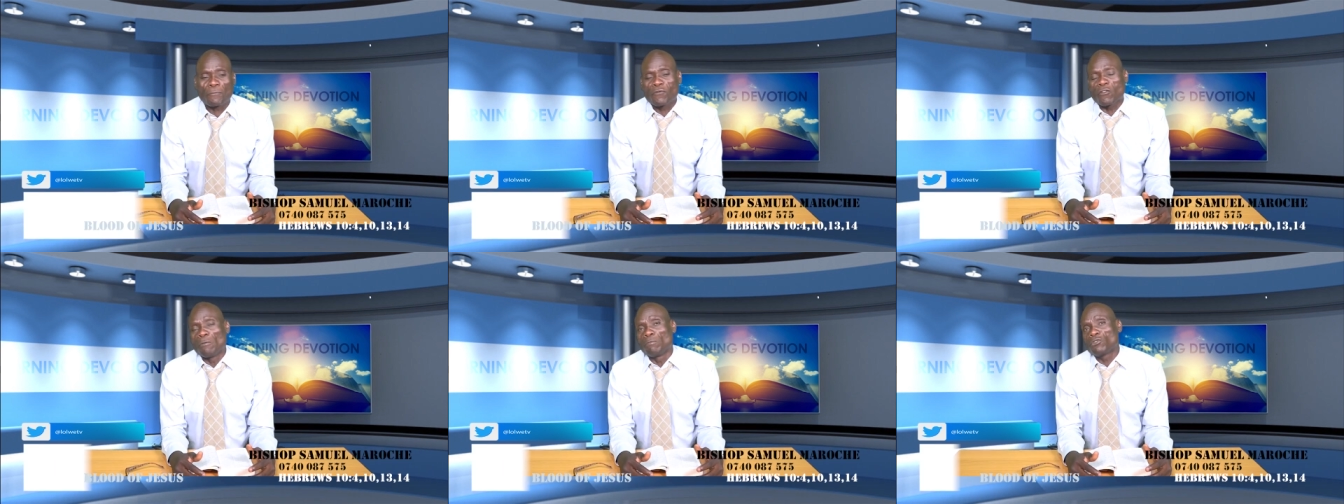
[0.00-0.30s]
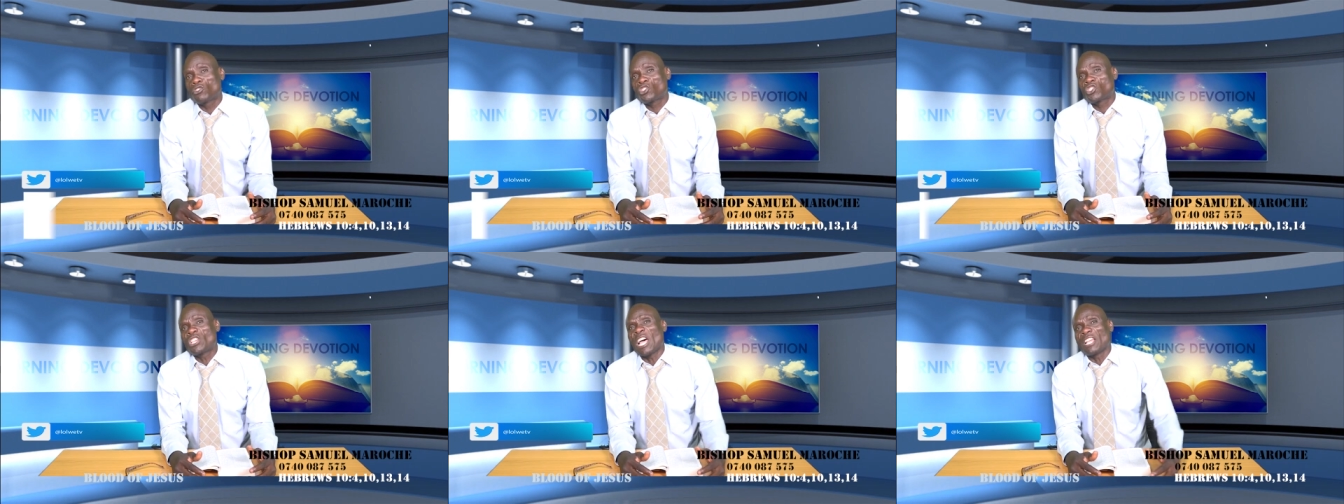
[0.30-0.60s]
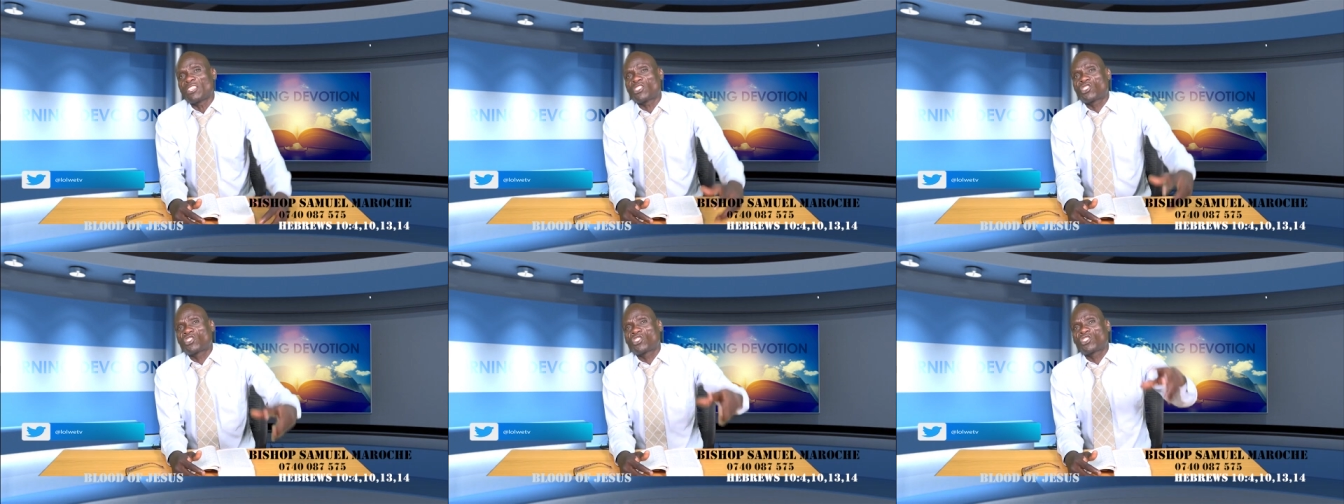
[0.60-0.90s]
from
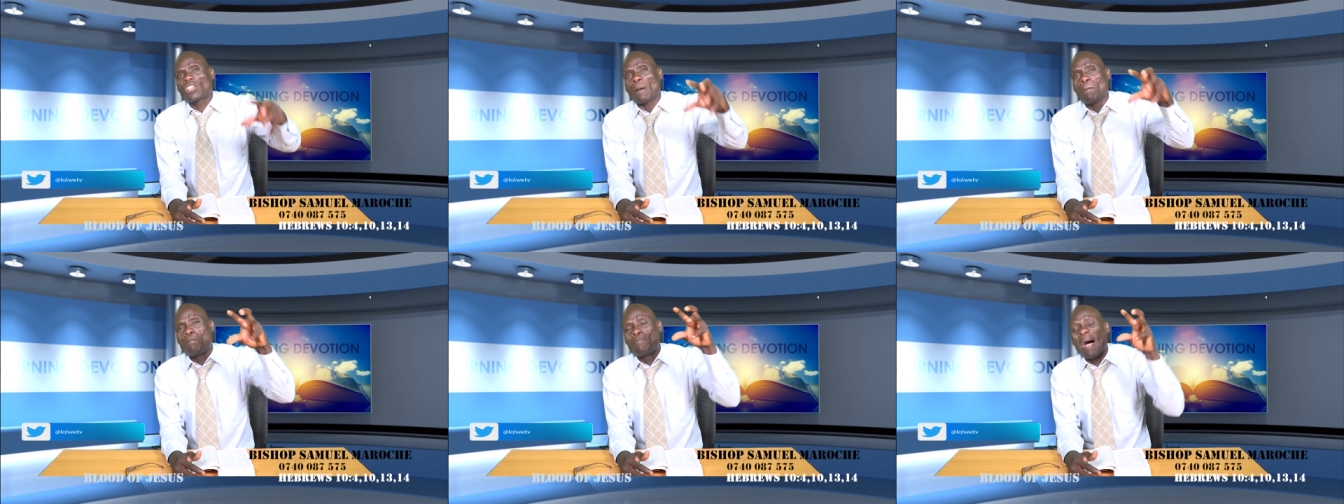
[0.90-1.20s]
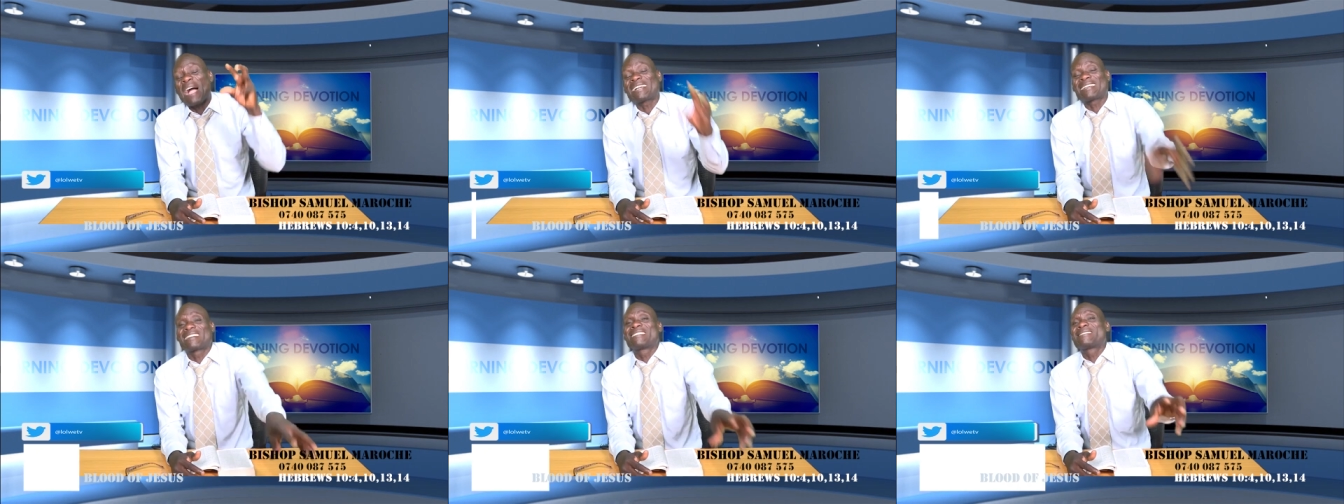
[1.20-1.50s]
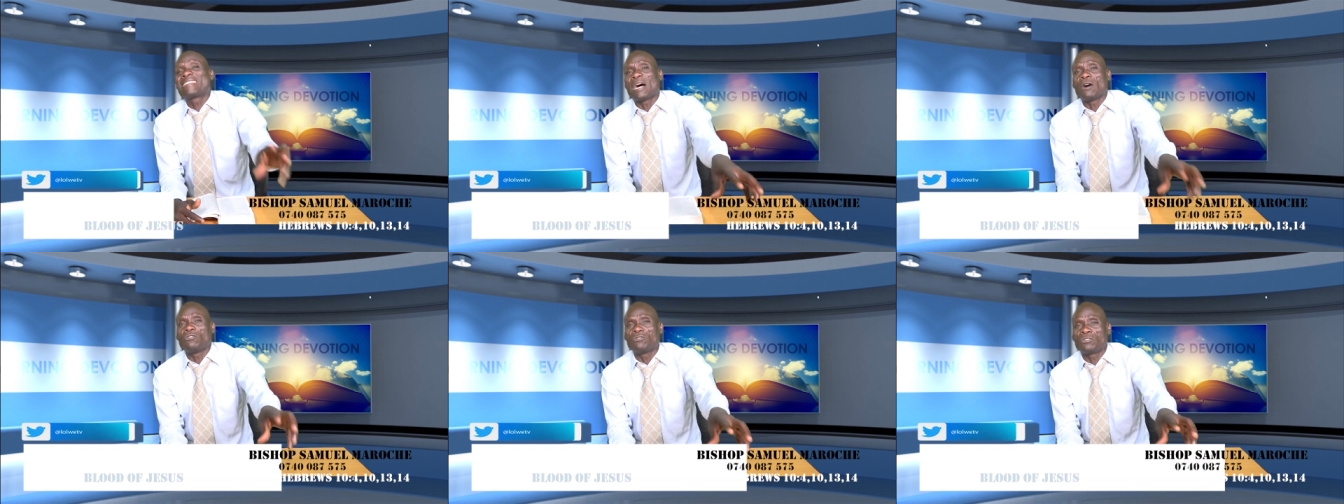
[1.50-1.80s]
such a
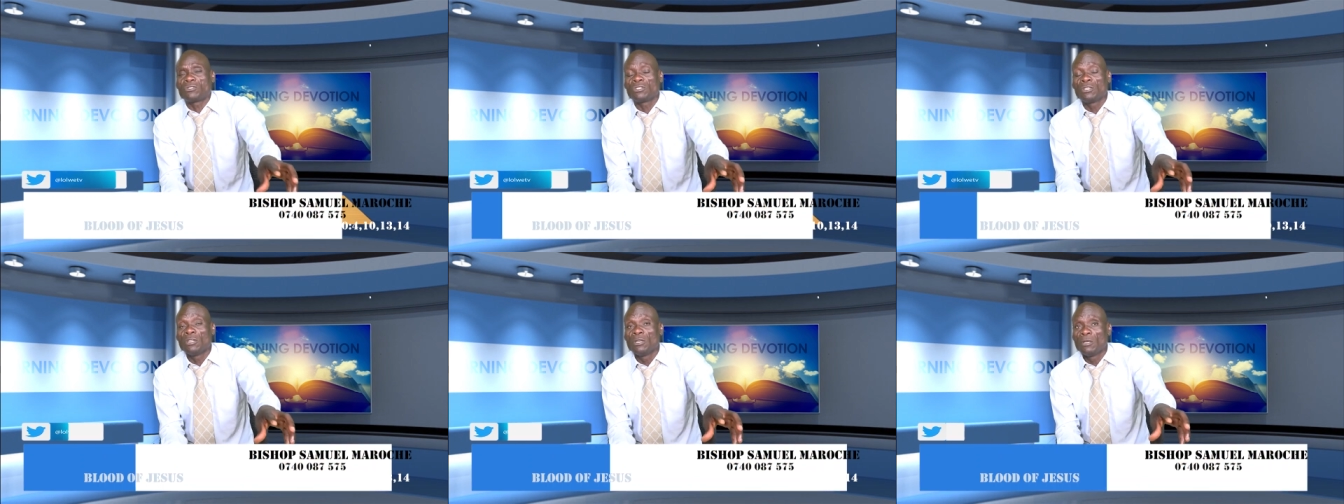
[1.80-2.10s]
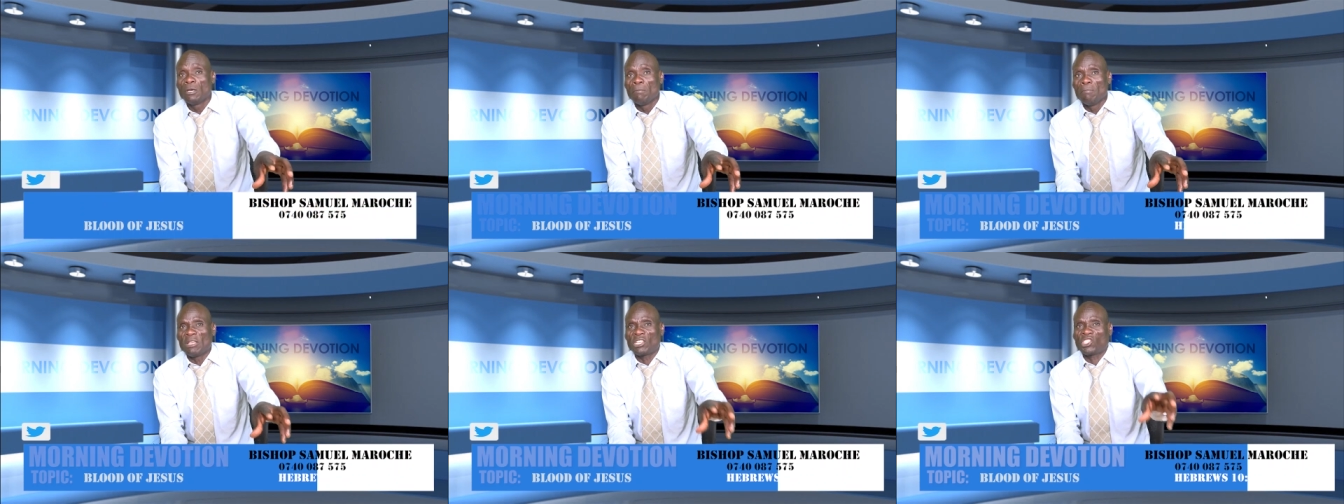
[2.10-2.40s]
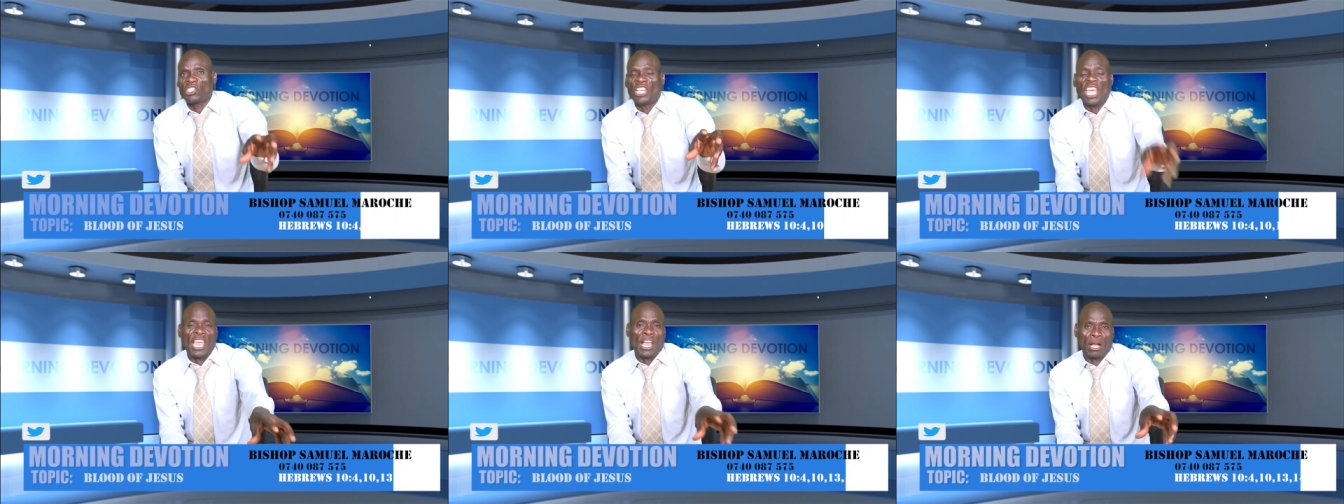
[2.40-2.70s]
background,
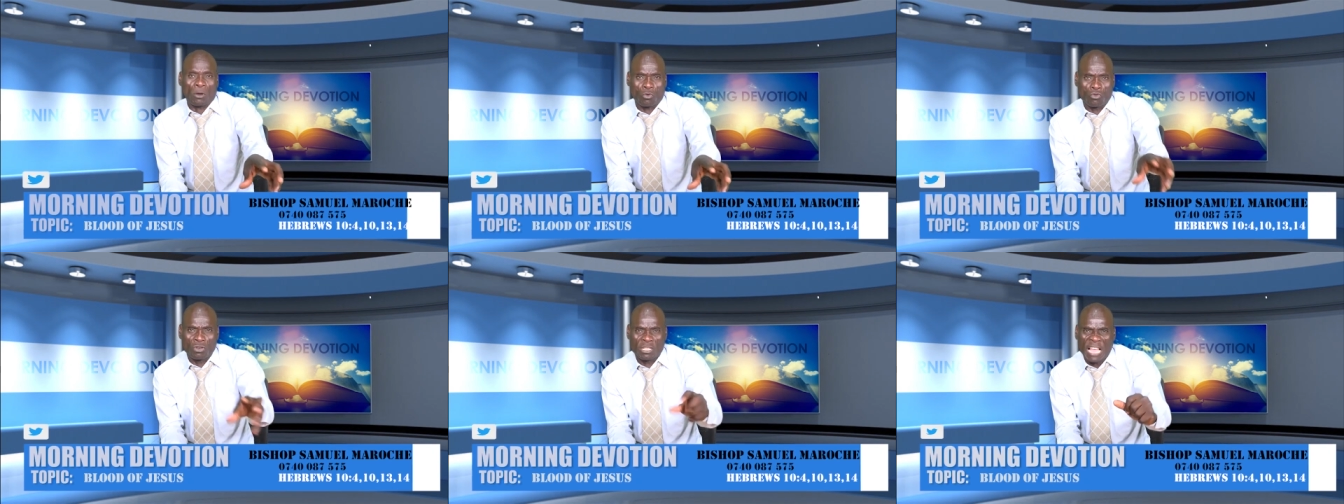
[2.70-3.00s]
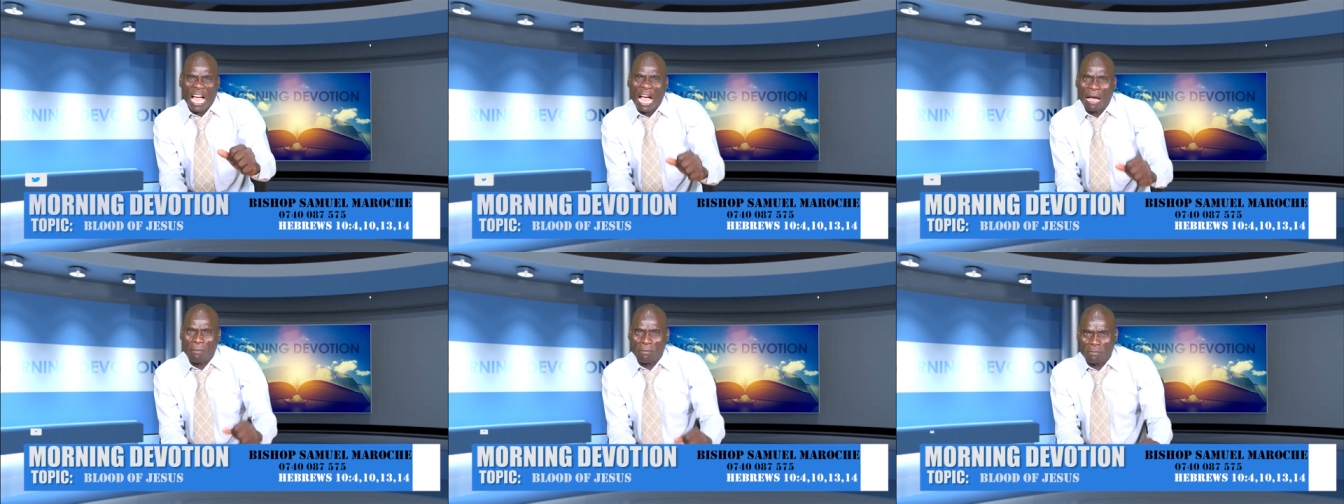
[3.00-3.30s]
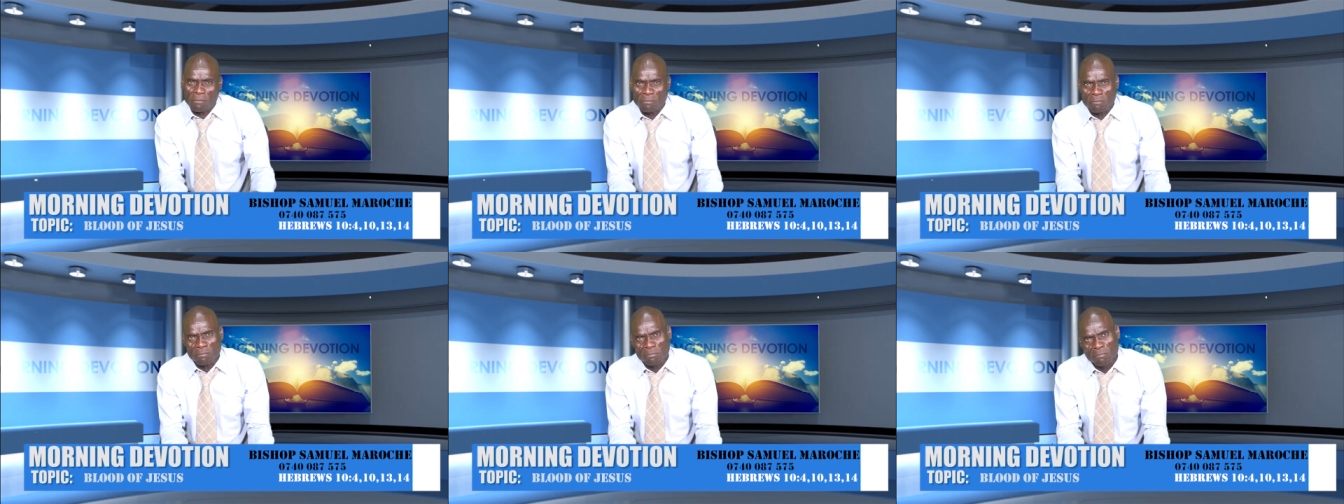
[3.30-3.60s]
Messiah could
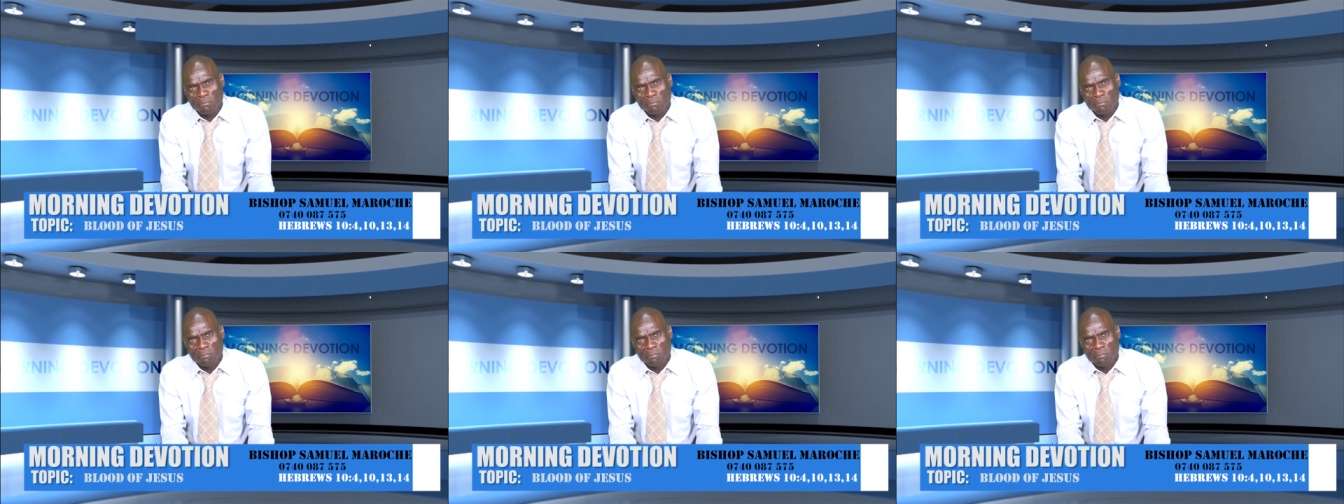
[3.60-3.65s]
come.